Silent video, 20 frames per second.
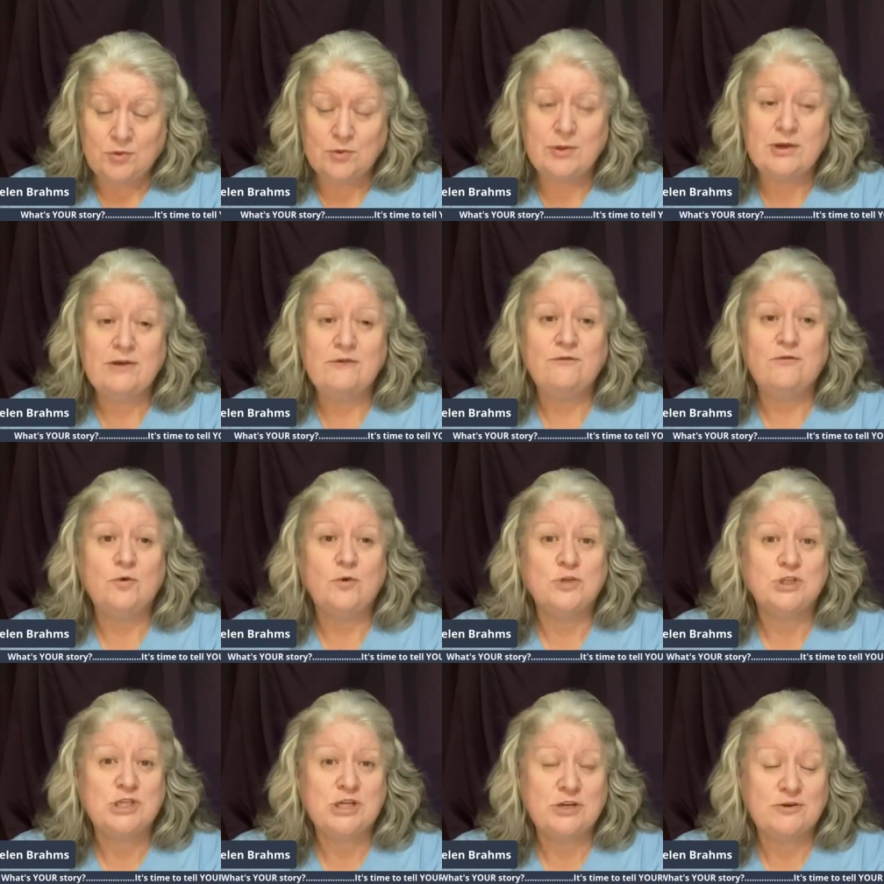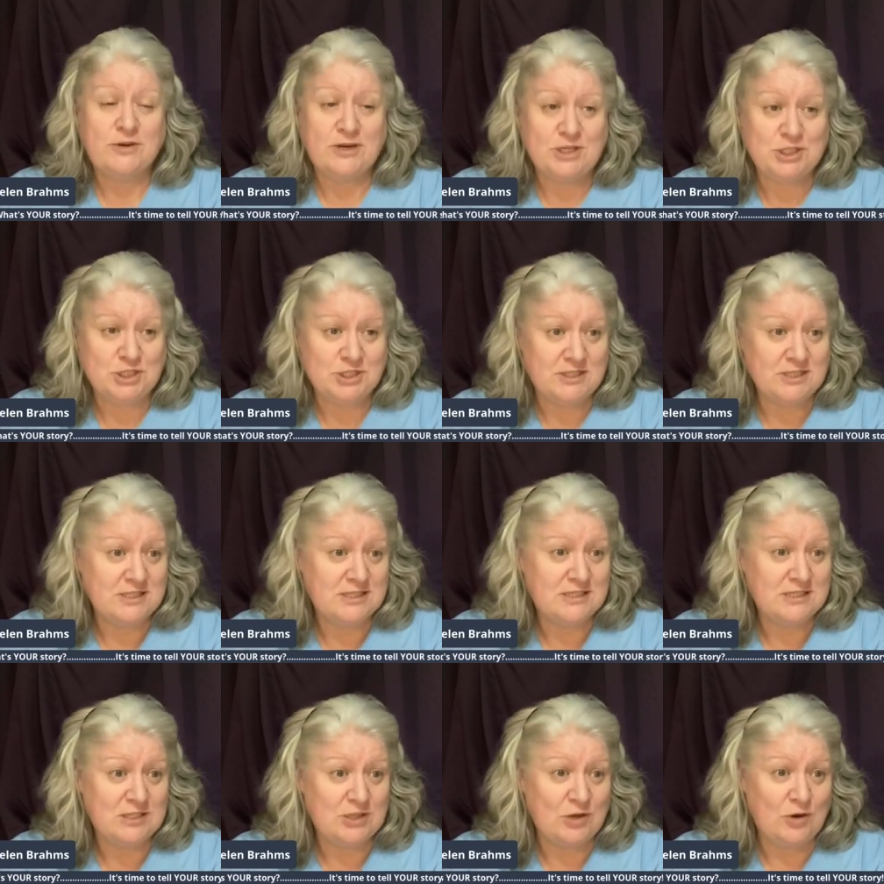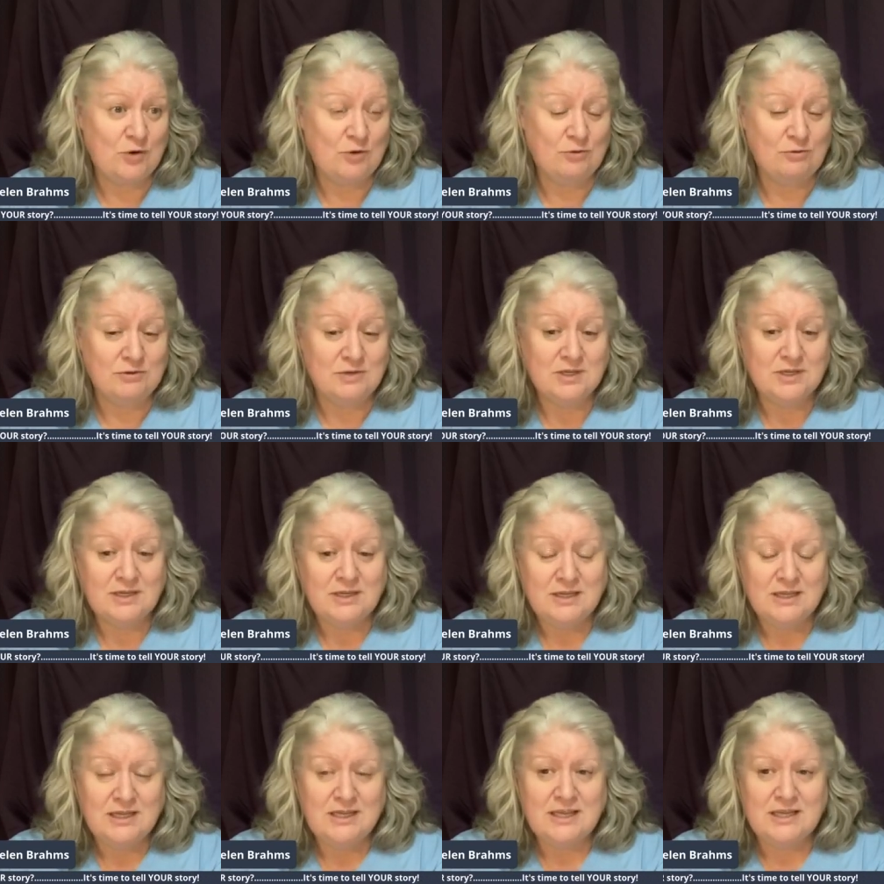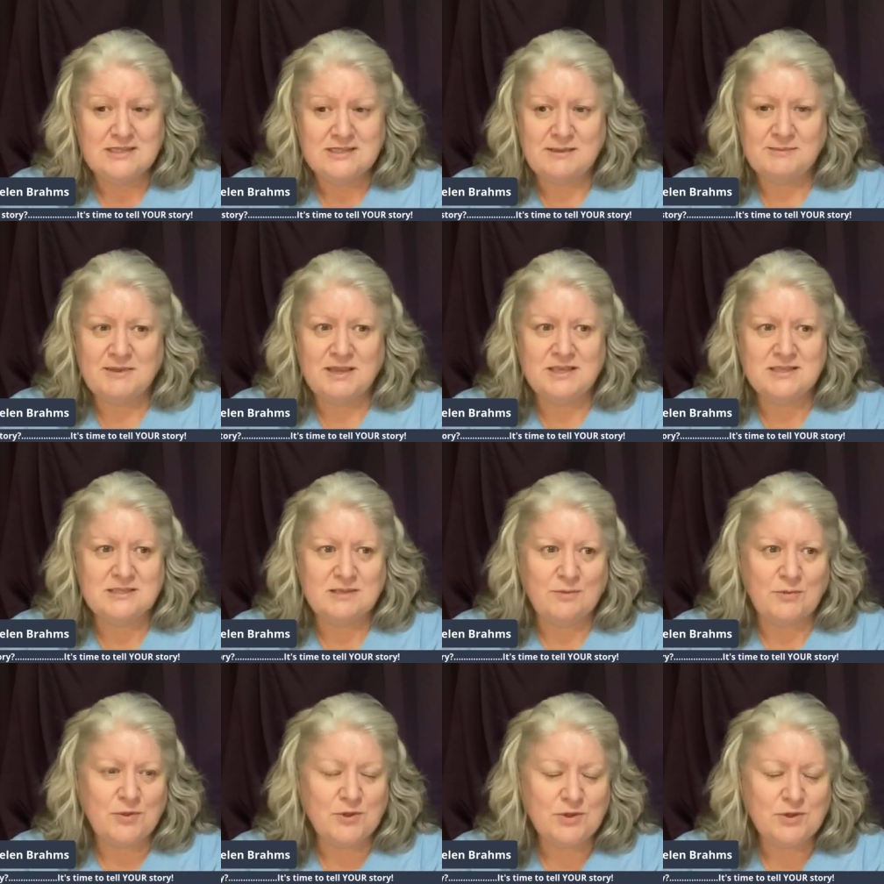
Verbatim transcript: and four generations. So in some cases I'm